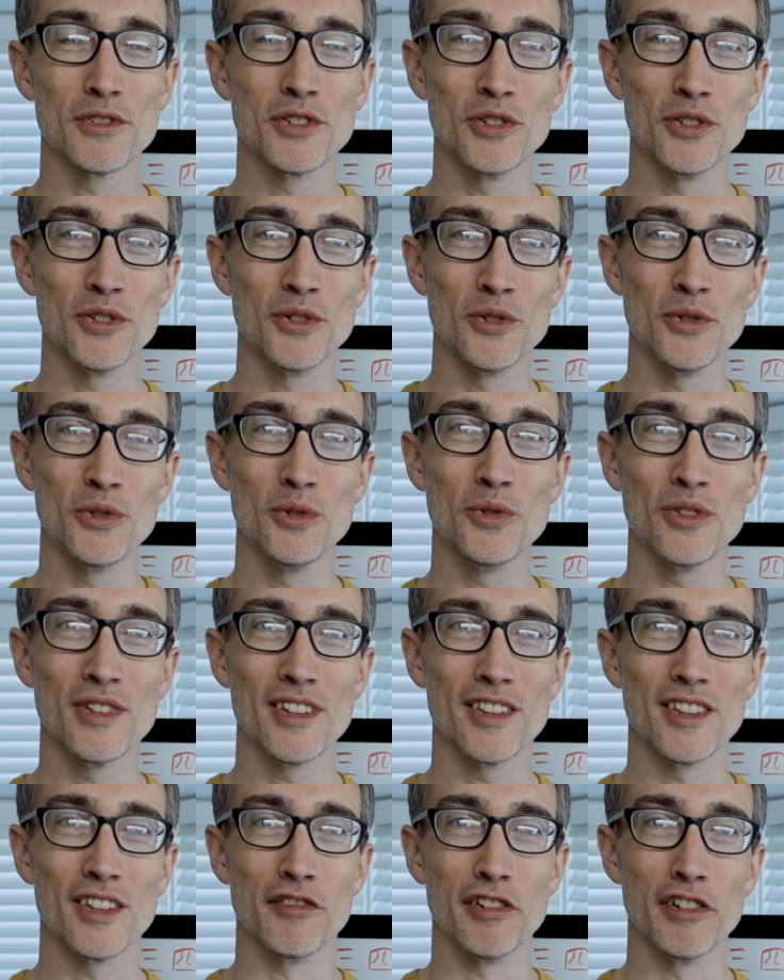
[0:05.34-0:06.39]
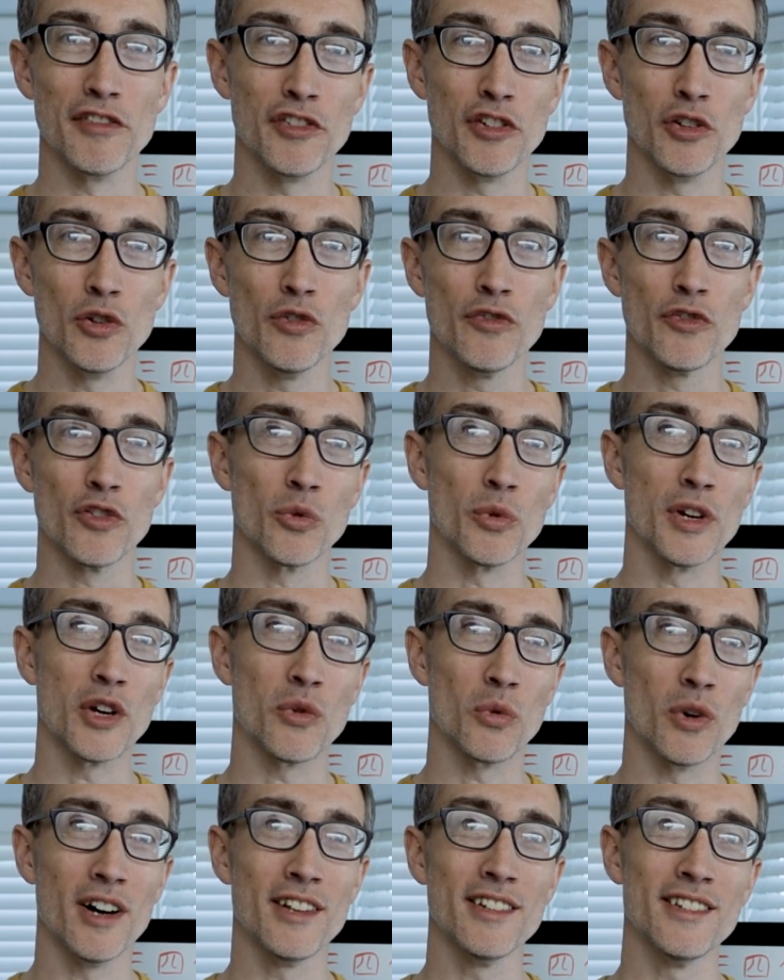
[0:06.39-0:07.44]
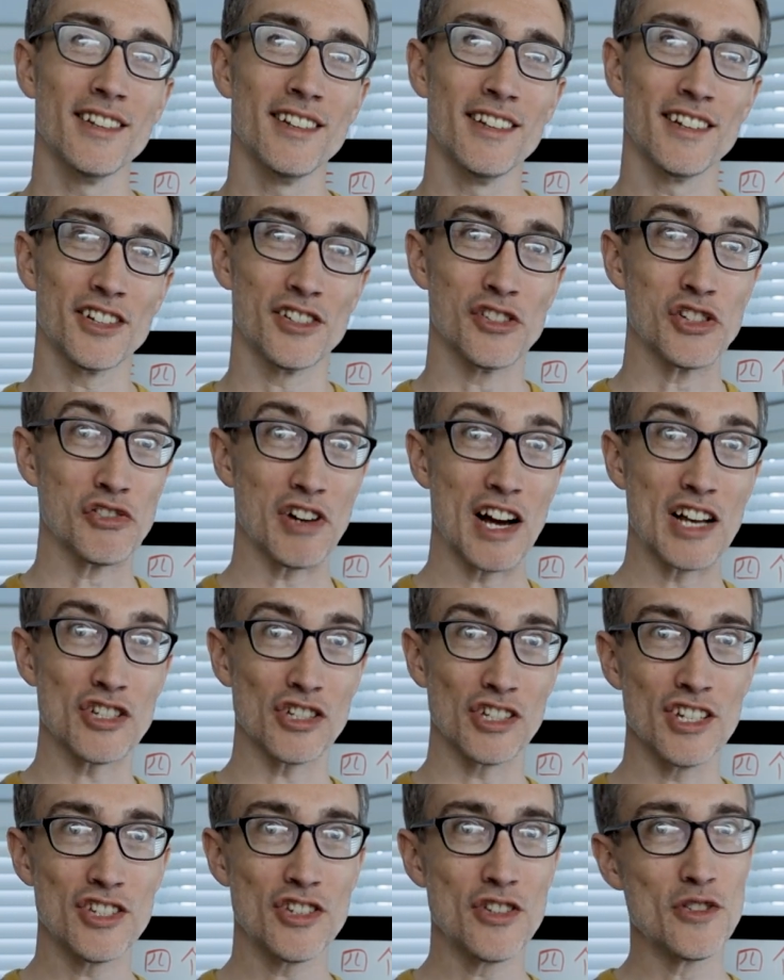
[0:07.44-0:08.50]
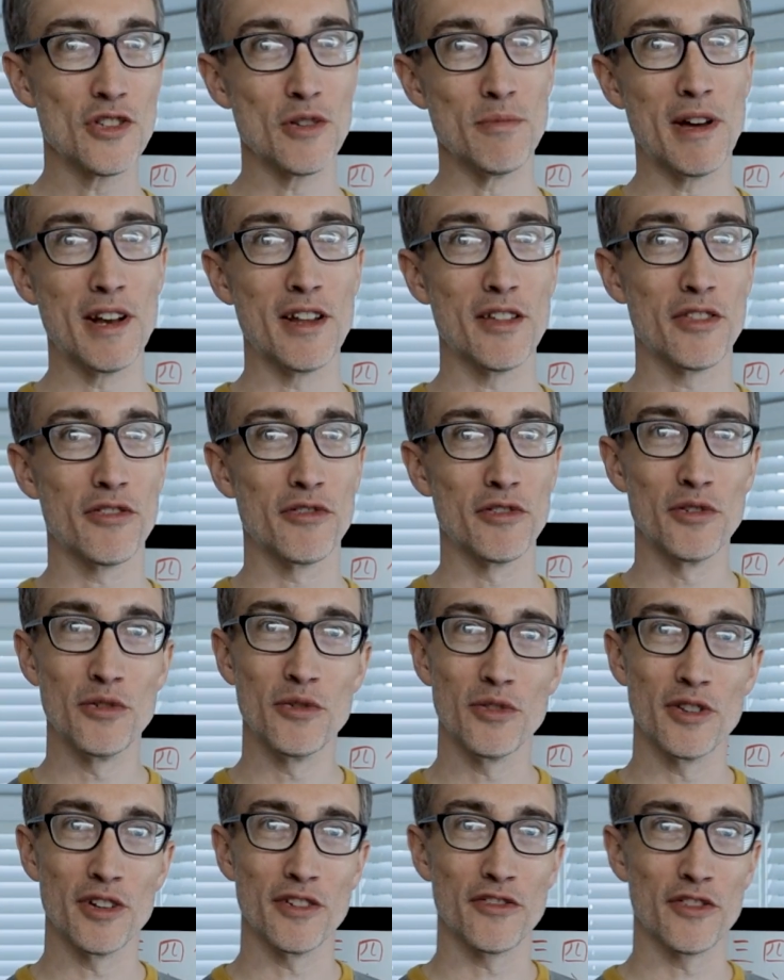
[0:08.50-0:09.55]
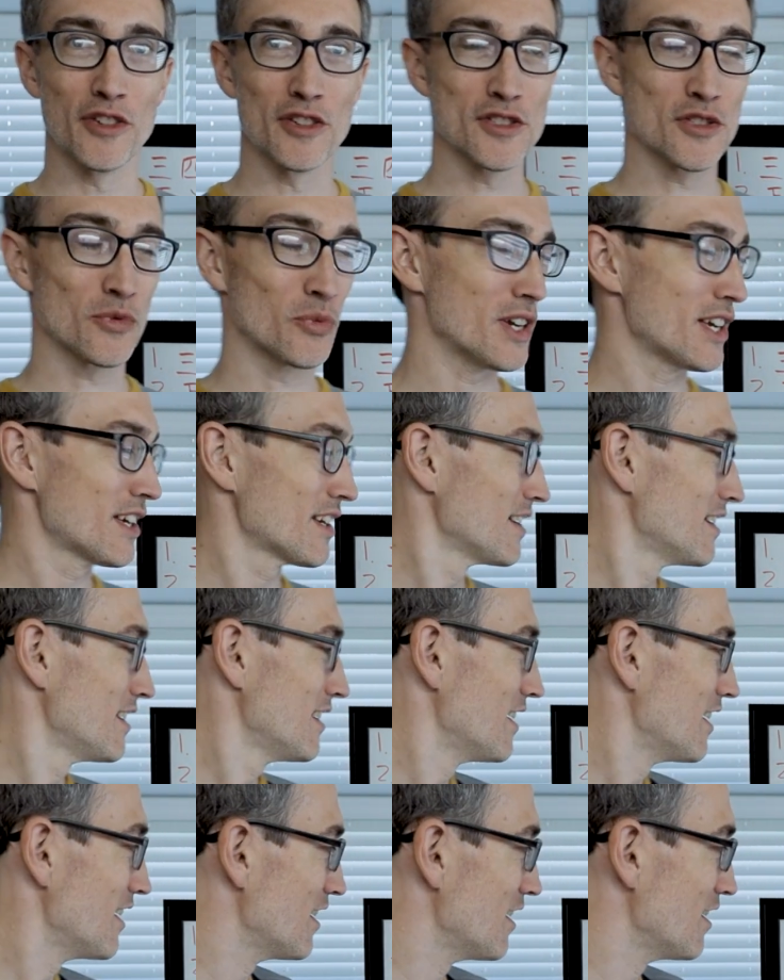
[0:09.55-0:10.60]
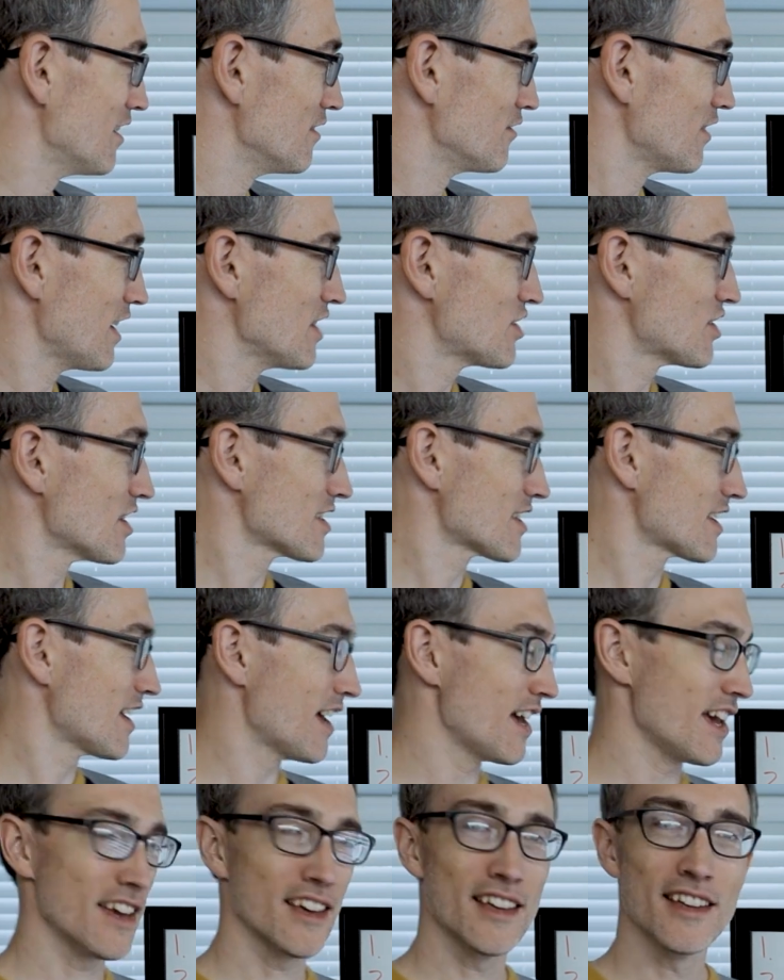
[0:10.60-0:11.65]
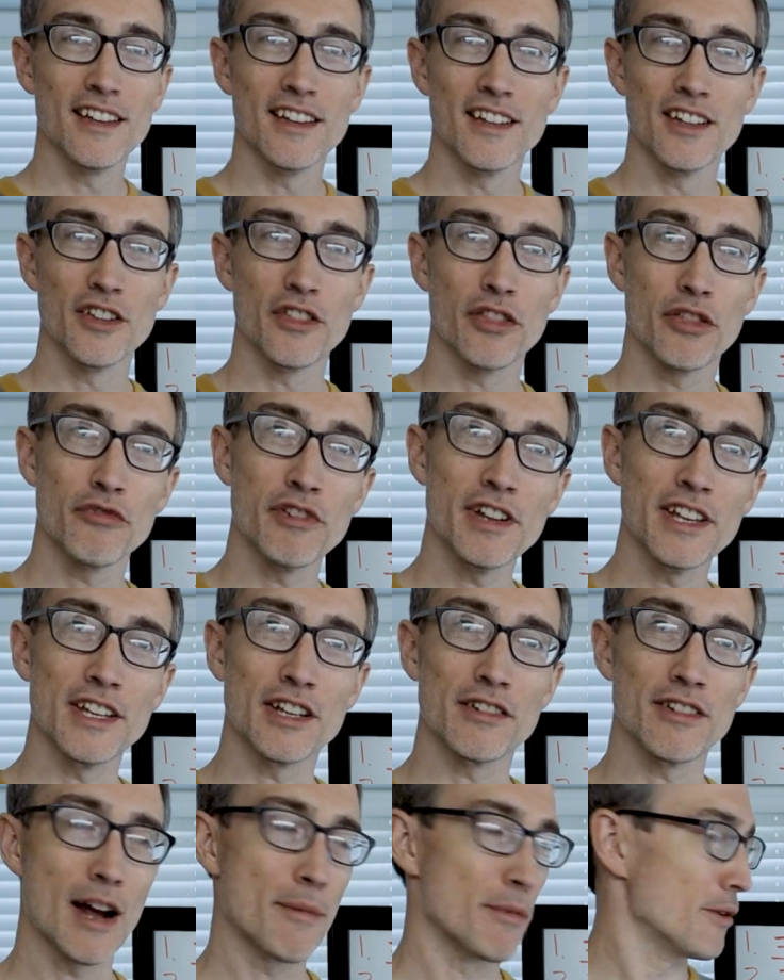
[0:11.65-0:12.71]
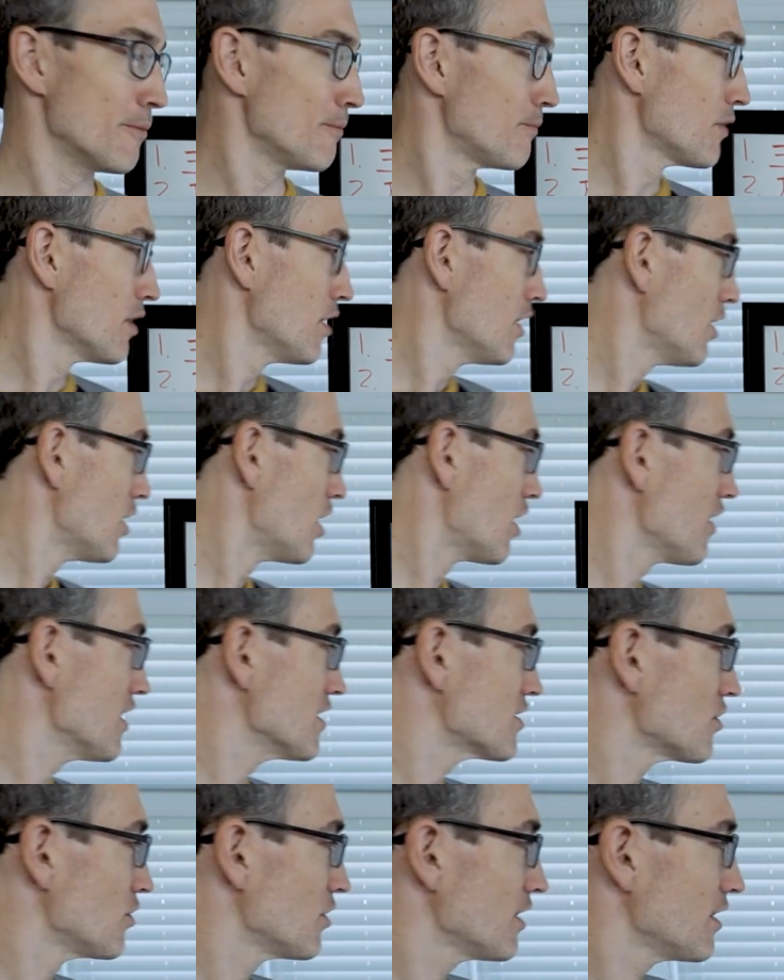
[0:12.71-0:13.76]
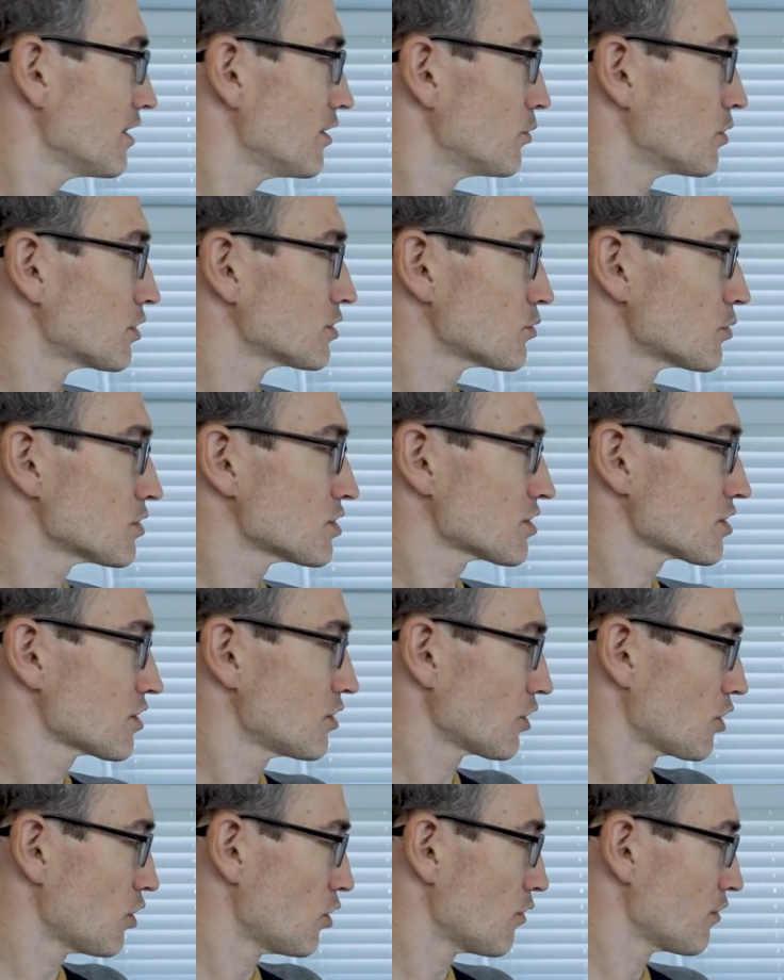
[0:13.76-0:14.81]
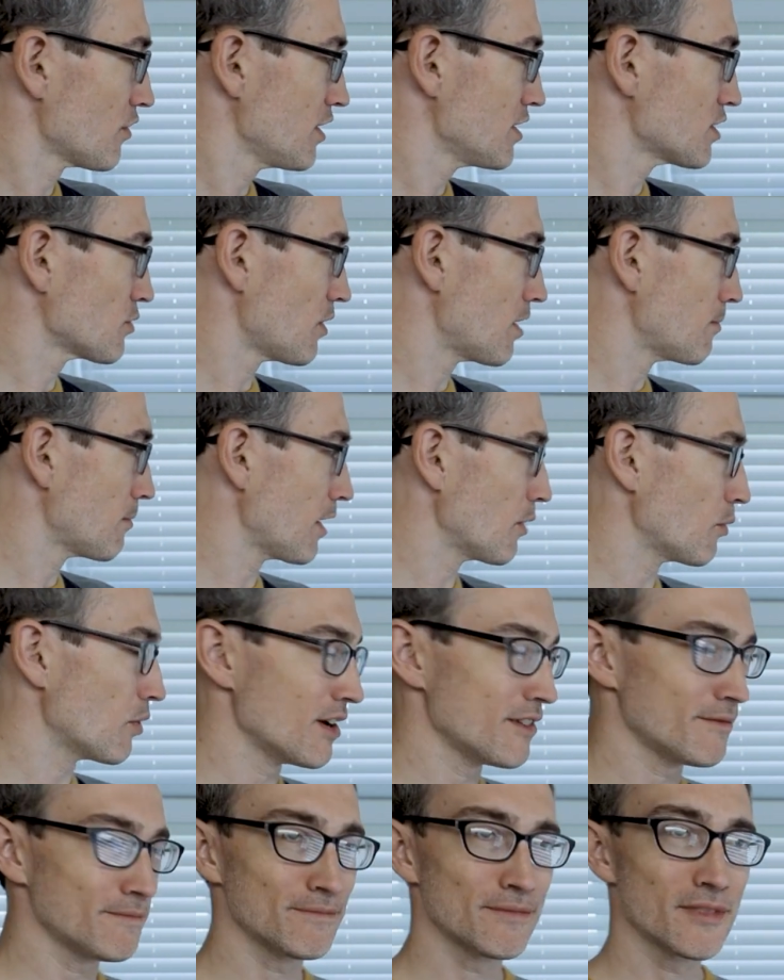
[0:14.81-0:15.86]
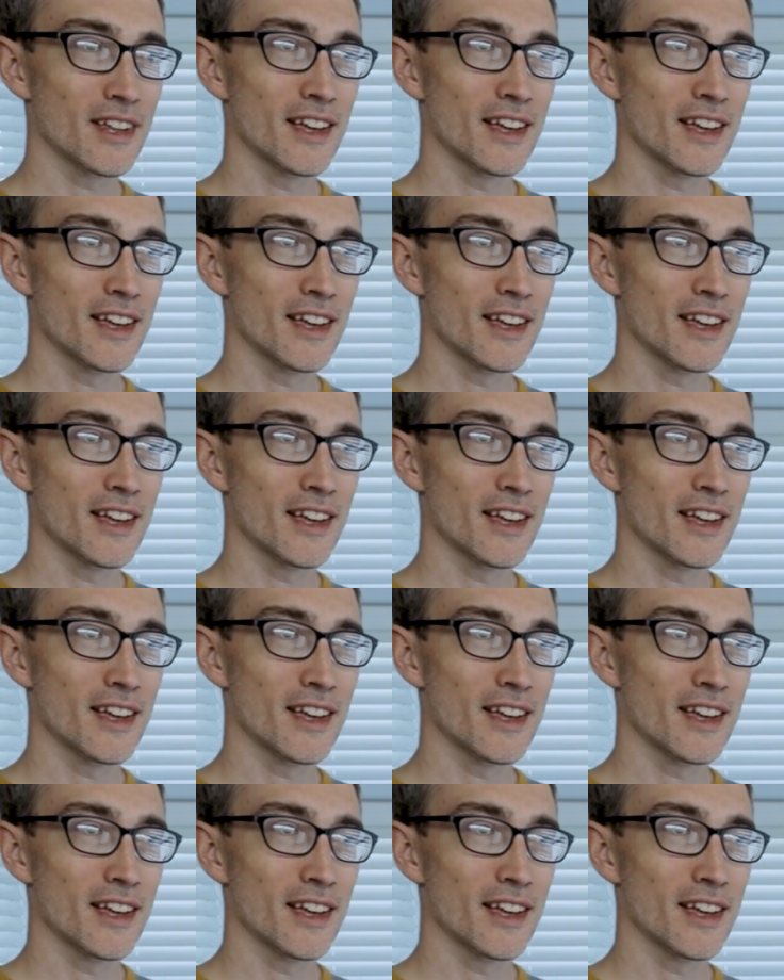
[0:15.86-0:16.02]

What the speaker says: to the review for week 1. Congratulations, you made it through the first week of HSK 3 grammar. All right, so we're just going to go over these one by one,